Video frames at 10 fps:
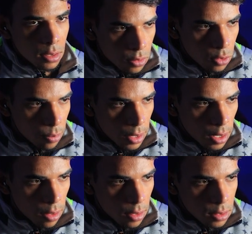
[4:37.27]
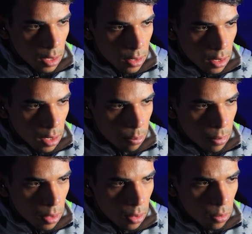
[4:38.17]
Duplicate this and get it
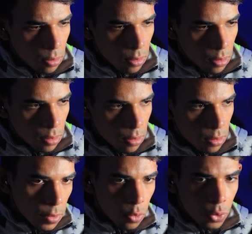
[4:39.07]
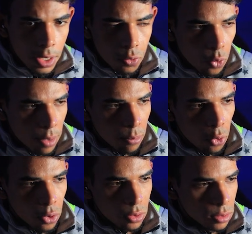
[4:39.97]
below. We need one
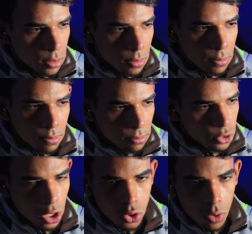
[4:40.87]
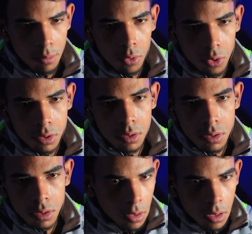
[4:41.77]
more, just one more.
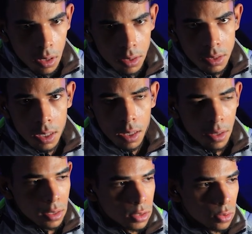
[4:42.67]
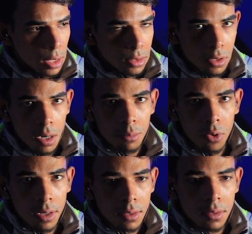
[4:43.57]
Let's get this Donald Trump
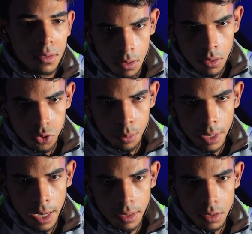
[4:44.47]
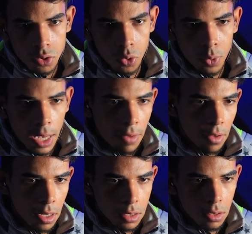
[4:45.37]
one. Duplicate it so we have
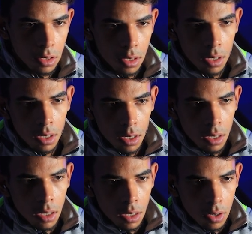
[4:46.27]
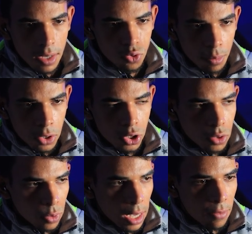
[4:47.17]
another, as we mentioned,
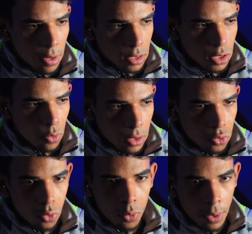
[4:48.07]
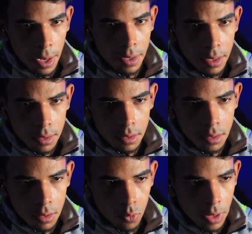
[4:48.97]
we have another one to
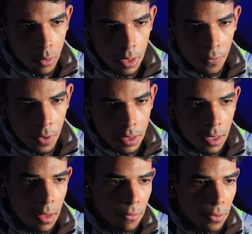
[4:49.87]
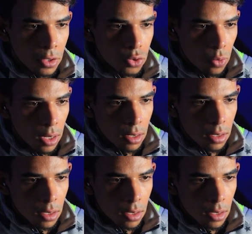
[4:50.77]
edit without affecting the first one.